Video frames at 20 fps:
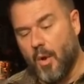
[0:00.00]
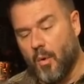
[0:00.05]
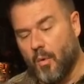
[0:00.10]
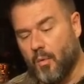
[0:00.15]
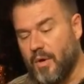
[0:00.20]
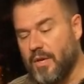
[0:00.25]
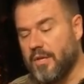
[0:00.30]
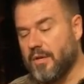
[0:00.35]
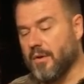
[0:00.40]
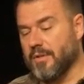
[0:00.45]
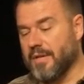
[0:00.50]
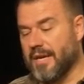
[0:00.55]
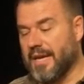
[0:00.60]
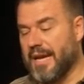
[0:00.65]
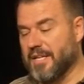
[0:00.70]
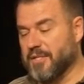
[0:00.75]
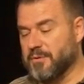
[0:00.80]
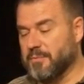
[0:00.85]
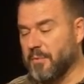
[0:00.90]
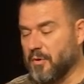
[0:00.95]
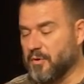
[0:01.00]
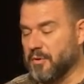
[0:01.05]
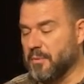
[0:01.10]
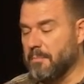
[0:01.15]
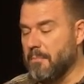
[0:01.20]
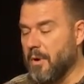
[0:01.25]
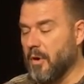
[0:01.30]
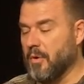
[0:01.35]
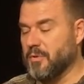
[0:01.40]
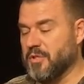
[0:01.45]
We know that God spoke to
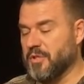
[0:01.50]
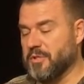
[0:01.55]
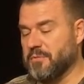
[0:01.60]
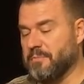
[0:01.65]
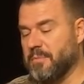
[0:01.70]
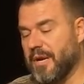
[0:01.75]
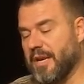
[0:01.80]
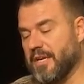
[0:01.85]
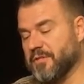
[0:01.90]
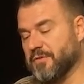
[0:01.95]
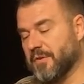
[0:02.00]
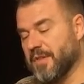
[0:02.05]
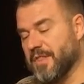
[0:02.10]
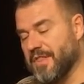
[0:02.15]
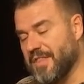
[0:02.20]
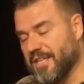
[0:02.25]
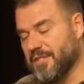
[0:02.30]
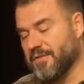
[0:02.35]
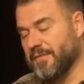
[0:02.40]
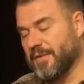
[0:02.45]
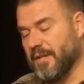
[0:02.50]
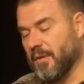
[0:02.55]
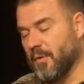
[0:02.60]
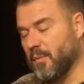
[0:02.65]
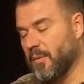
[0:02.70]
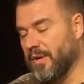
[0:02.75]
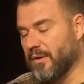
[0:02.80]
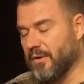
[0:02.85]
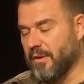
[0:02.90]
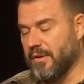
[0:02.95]
Moses, but as for this fellow,
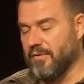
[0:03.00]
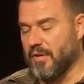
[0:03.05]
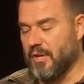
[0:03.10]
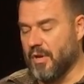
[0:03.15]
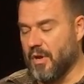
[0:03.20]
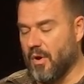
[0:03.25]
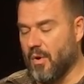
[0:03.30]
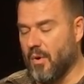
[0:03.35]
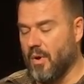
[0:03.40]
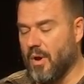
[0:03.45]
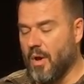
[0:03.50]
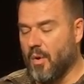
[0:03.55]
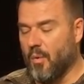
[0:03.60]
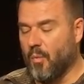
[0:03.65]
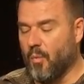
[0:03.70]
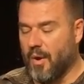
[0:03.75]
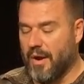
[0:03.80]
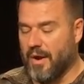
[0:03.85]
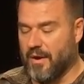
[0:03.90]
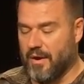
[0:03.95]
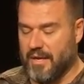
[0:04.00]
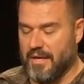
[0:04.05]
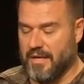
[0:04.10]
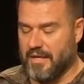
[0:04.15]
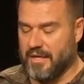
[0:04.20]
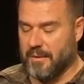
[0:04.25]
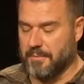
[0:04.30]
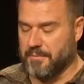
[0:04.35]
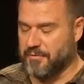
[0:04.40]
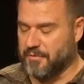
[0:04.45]
we don't even know where he
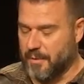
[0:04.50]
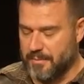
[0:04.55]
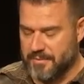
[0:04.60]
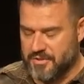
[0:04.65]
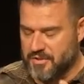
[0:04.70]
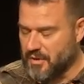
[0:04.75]
comes from.